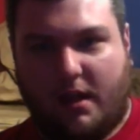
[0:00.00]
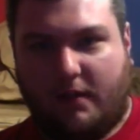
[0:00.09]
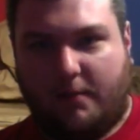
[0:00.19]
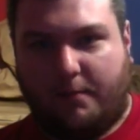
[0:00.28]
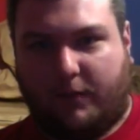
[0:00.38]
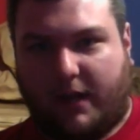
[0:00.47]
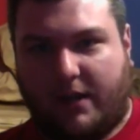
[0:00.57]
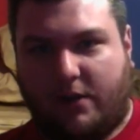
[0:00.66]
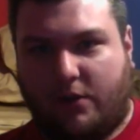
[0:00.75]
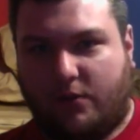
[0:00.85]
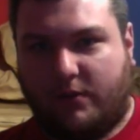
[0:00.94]
brand
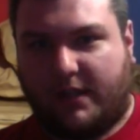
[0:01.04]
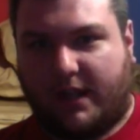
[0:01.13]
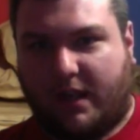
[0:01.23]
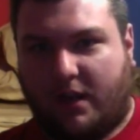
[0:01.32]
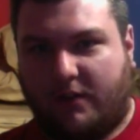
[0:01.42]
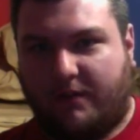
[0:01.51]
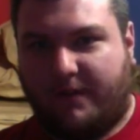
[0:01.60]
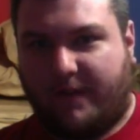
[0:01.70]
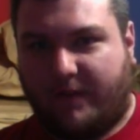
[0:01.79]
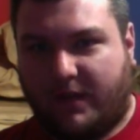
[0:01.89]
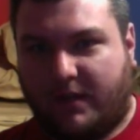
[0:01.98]
new, was like
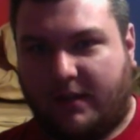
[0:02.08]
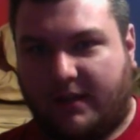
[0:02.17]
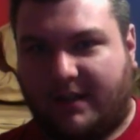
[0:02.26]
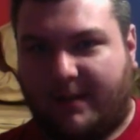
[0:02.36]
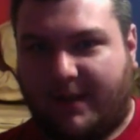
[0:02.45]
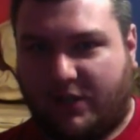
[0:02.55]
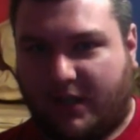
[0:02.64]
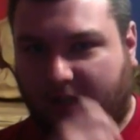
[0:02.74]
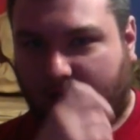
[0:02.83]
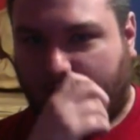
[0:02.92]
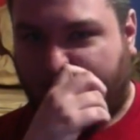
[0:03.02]
$150 last time I
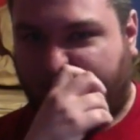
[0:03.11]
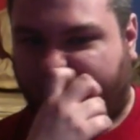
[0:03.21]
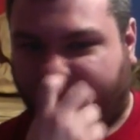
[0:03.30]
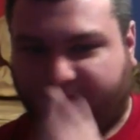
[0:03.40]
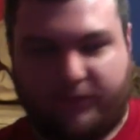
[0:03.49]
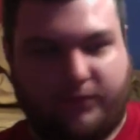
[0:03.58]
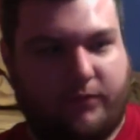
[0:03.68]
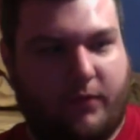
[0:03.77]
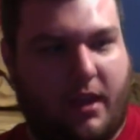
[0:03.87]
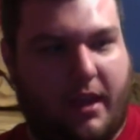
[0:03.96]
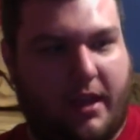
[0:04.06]
checked.
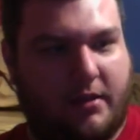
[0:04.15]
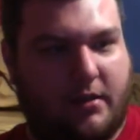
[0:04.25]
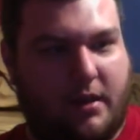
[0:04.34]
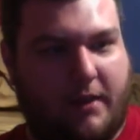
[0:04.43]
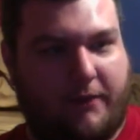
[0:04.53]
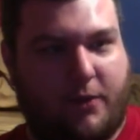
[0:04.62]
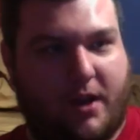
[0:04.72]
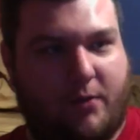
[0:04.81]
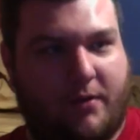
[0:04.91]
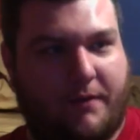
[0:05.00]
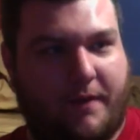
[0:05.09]
And if you got
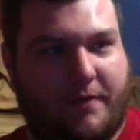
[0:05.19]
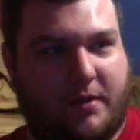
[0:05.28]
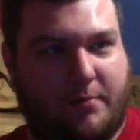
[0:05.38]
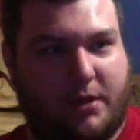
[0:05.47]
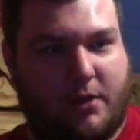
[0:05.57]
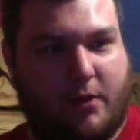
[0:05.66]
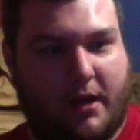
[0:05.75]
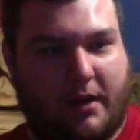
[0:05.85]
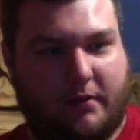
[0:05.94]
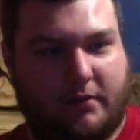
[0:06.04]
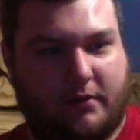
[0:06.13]
$150 to blow on
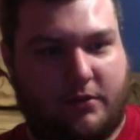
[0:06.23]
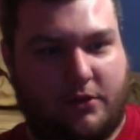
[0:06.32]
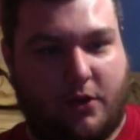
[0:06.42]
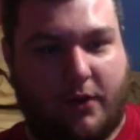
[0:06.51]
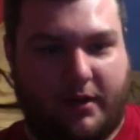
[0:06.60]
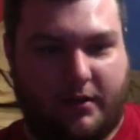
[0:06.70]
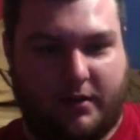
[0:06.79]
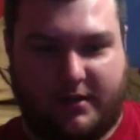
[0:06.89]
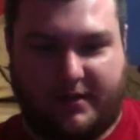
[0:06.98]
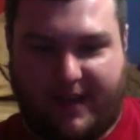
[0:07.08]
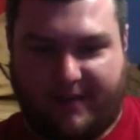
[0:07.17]
it, do it.
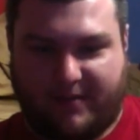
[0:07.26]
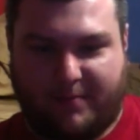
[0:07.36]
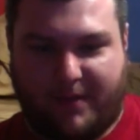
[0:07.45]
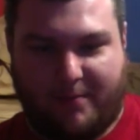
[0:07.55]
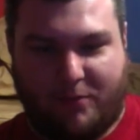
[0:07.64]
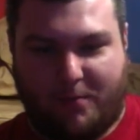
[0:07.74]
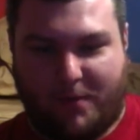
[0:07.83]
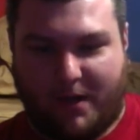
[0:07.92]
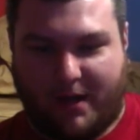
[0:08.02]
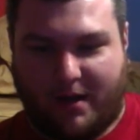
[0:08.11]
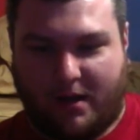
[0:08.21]
Because I've spent more
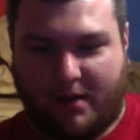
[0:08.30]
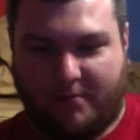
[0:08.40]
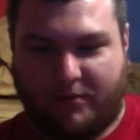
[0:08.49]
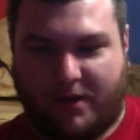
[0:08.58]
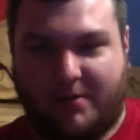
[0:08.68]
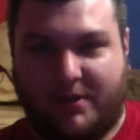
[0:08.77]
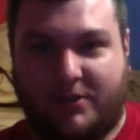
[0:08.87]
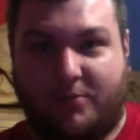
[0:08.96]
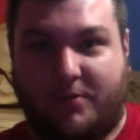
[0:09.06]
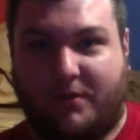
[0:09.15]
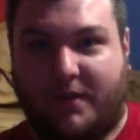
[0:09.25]
money on probably
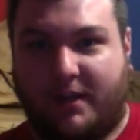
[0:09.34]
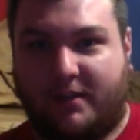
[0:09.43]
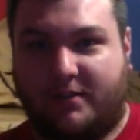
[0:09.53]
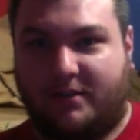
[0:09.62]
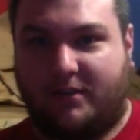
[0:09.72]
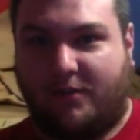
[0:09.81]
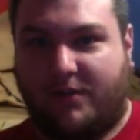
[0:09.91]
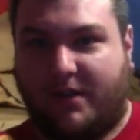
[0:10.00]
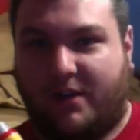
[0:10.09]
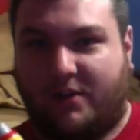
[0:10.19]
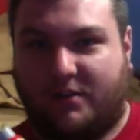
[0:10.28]
stupider things over the
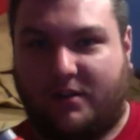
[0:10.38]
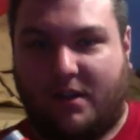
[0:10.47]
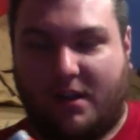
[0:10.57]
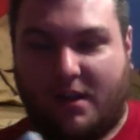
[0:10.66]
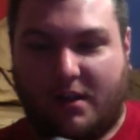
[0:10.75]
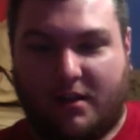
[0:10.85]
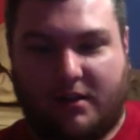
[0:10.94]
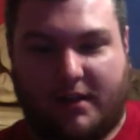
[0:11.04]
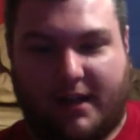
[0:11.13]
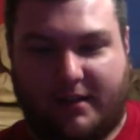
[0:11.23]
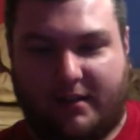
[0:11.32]
years
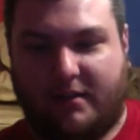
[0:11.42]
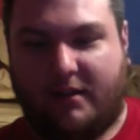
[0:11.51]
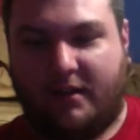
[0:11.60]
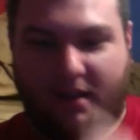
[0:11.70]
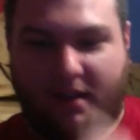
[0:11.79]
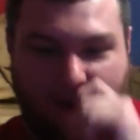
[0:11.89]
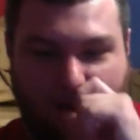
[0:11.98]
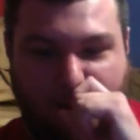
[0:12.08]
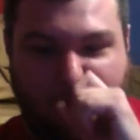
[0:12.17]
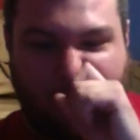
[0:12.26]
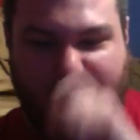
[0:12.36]
collecting.
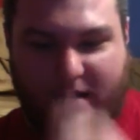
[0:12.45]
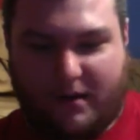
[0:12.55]
But